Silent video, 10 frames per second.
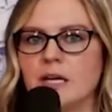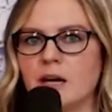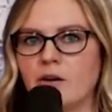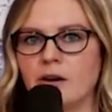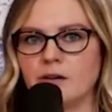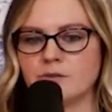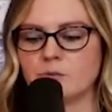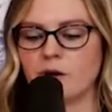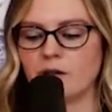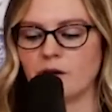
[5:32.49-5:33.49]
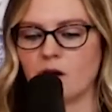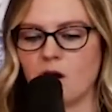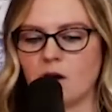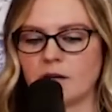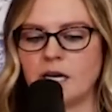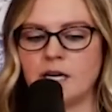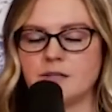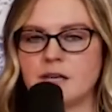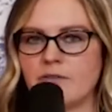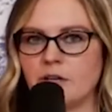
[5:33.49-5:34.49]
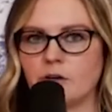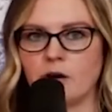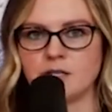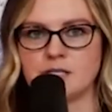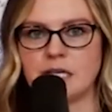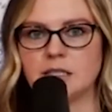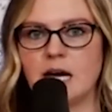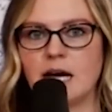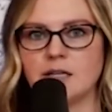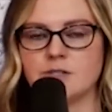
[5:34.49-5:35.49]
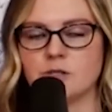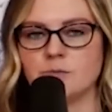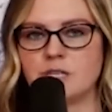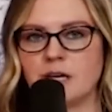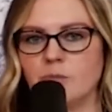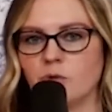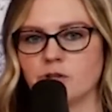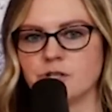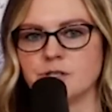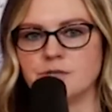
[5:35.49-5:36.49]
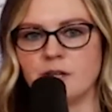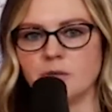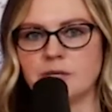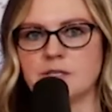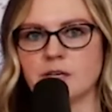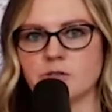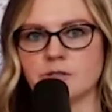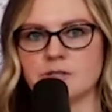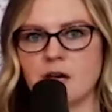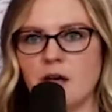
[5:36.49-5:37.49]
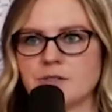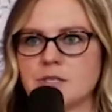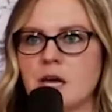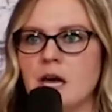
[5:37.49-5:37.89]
areas where there are kids having to cross state lines to obtain abortions following sexual assaults.